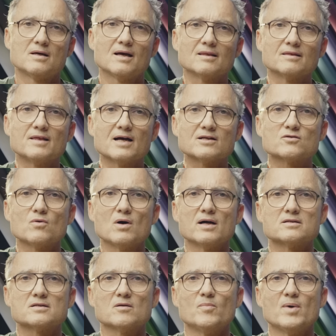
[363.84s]
And that's why
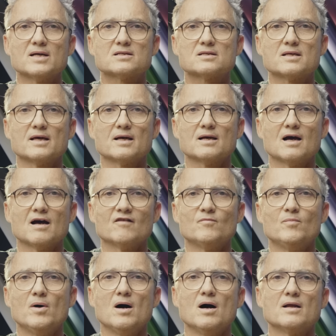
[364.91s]
it's the best thing I've
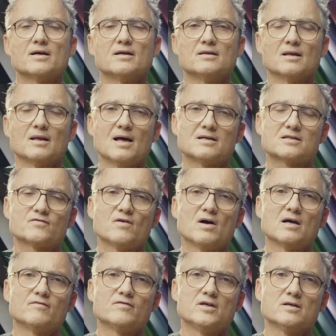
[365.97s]
bought in the last
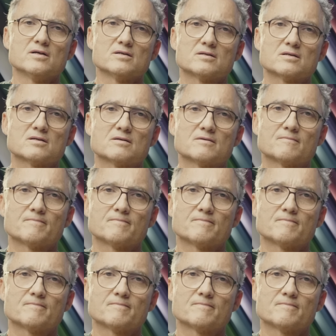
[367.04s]
5 years.